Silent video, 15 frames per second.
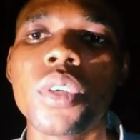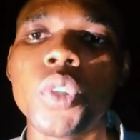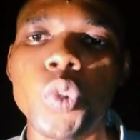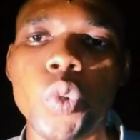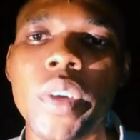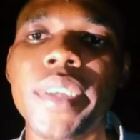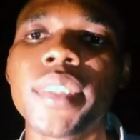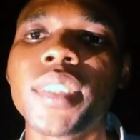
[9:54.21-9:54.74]
you
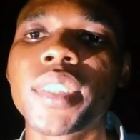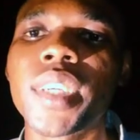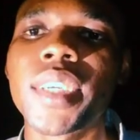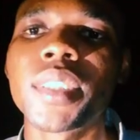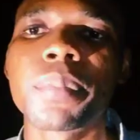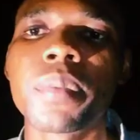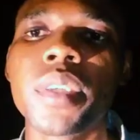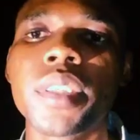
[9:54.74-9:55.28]
are in the
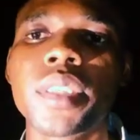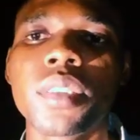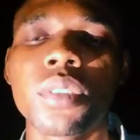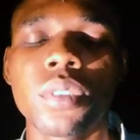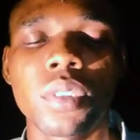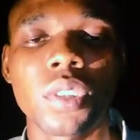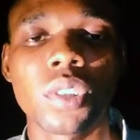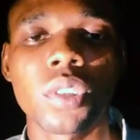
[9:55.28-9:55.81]
right place. So
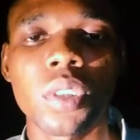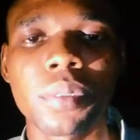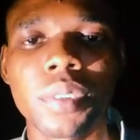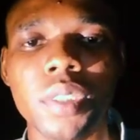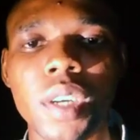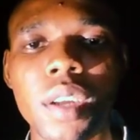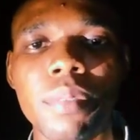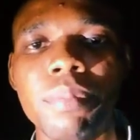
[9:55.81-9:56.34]

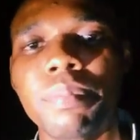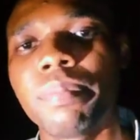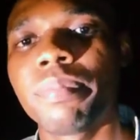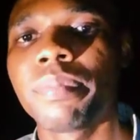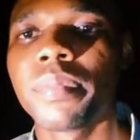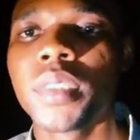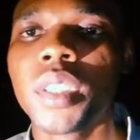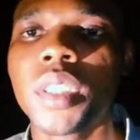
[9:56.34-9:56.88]
subscribe
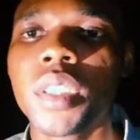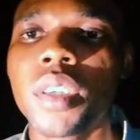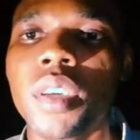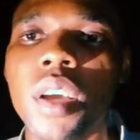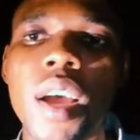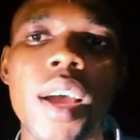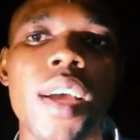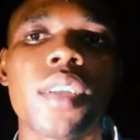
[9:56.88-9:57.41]

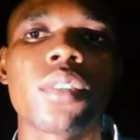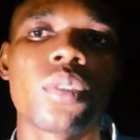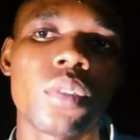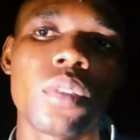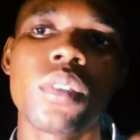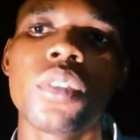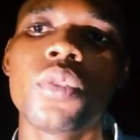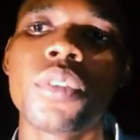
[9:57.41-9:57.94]
and turn
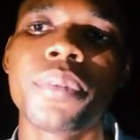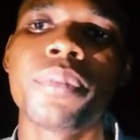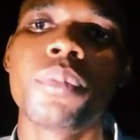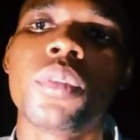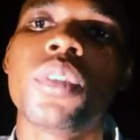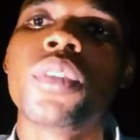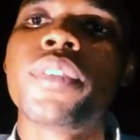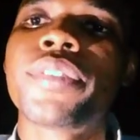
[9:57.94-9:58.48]
on the
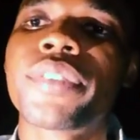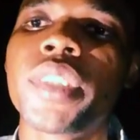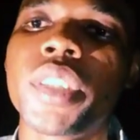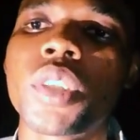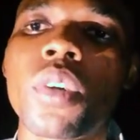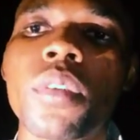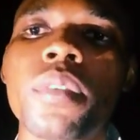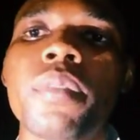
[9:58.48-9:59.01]

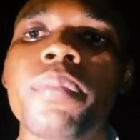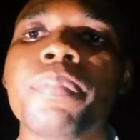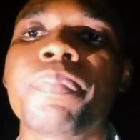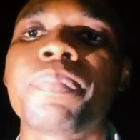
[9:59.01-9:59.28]
notification